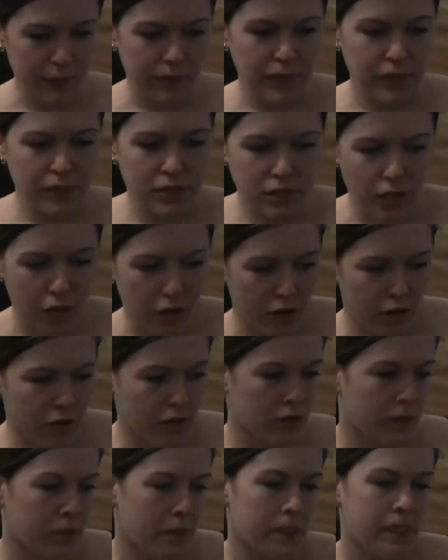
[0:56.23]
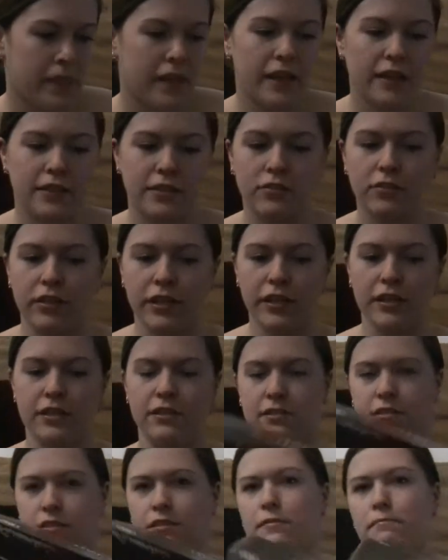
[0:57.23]
So it's annoying
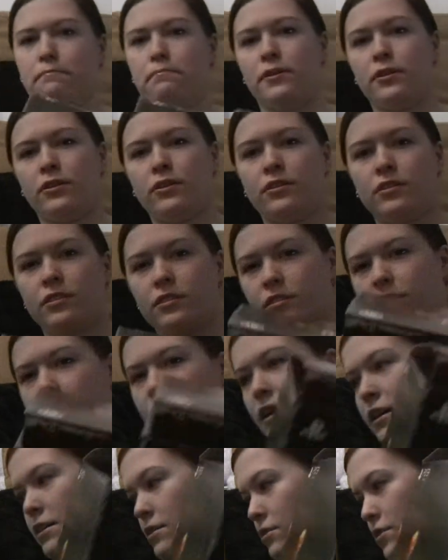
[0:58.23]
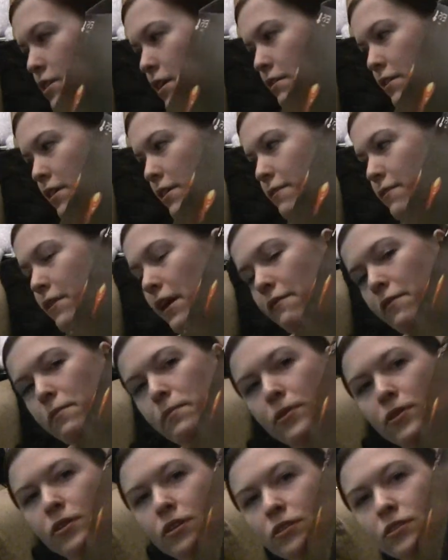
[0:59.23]
because the box, so generally if you have a
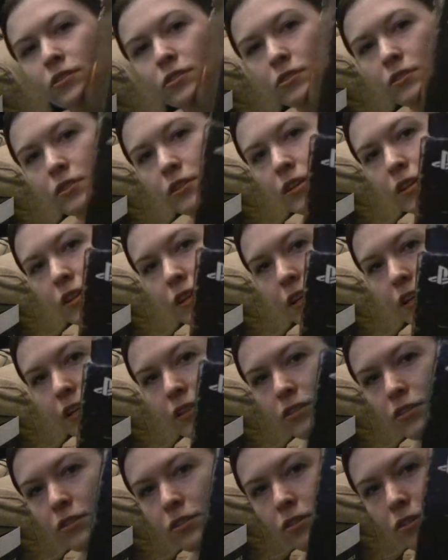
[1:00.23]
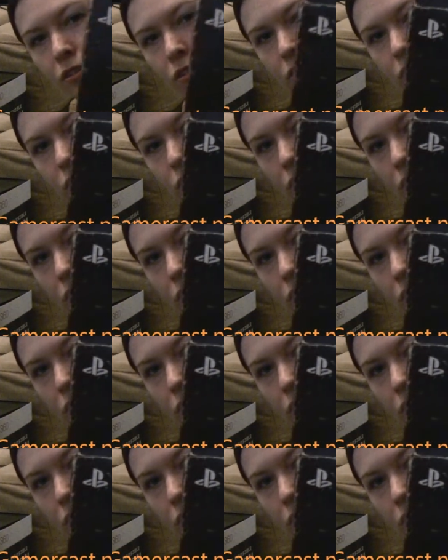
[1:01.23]
box, it's got